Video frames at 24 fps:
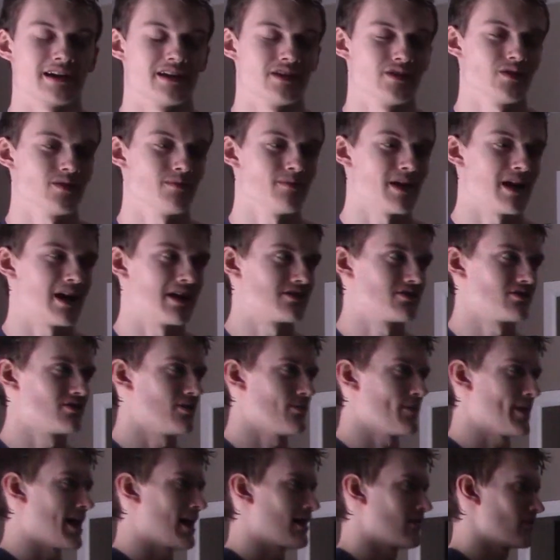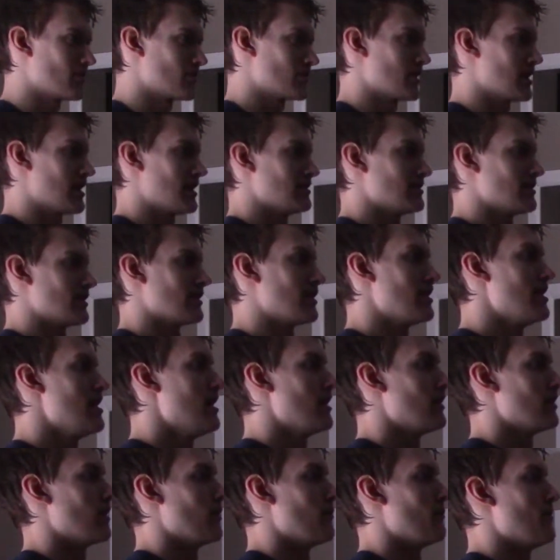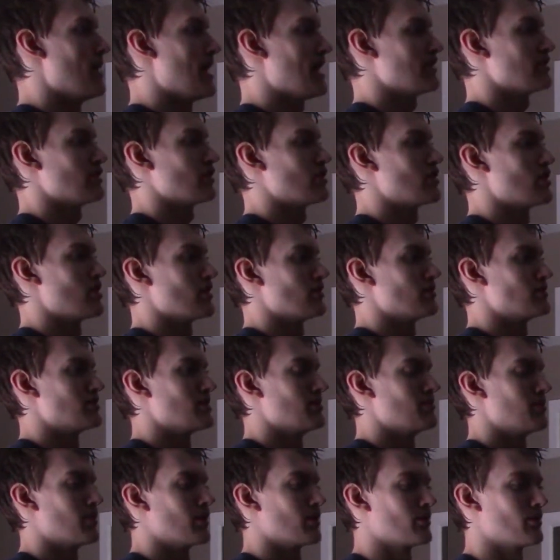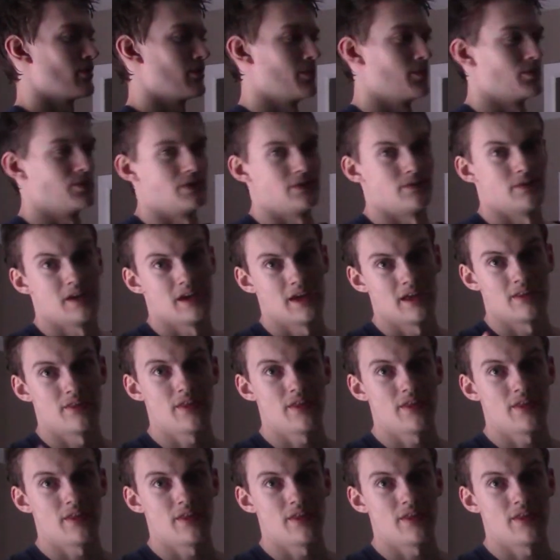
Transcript: Can you imagine them advertising the massacre of St. Bartholomew's?